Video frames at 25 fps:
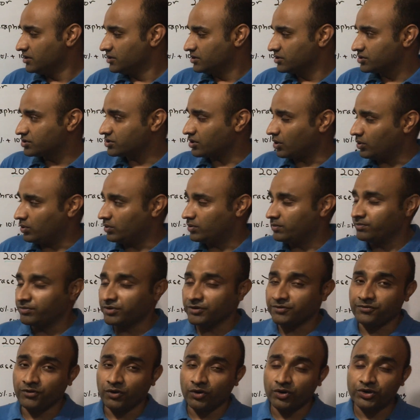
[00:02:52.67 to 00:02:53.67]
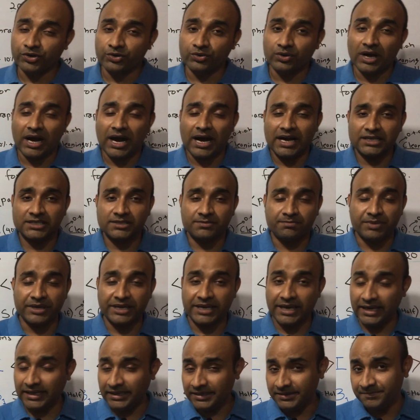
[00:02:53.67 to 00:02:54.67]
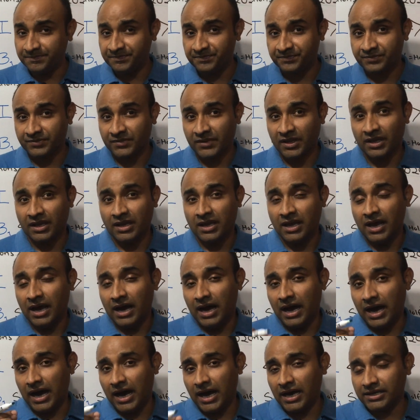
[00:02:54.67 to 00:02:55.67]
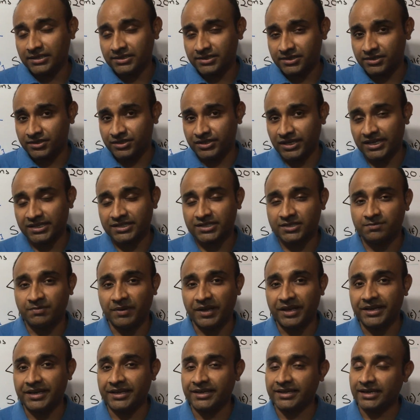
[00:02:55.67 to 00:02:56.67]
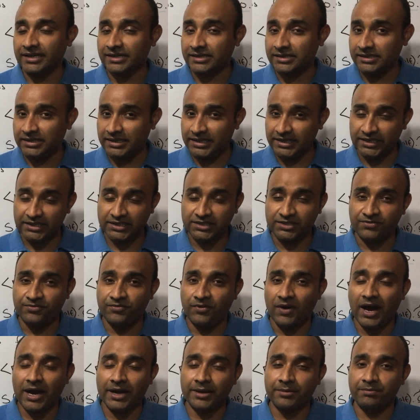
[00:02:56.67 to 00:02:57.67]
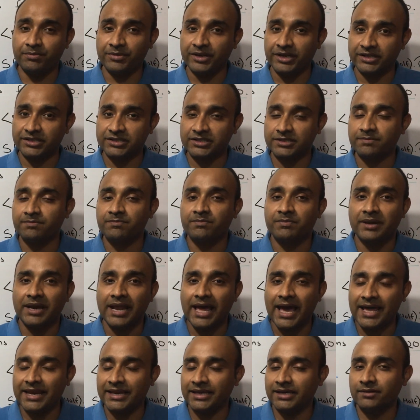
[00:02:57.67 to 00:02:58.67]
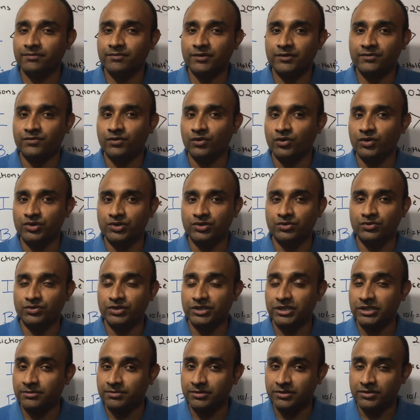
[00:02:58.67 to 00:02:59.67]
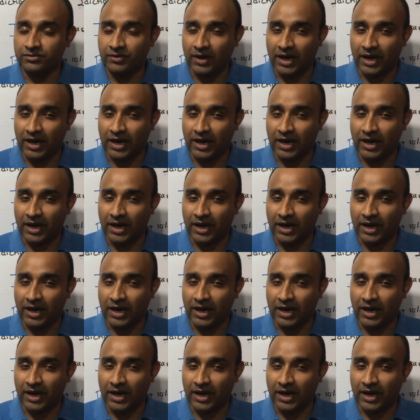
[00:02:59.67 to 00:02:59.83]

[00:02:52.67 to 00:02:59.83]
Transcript: So before you guys begin, I suggest spending at least 5 minutes planning before you even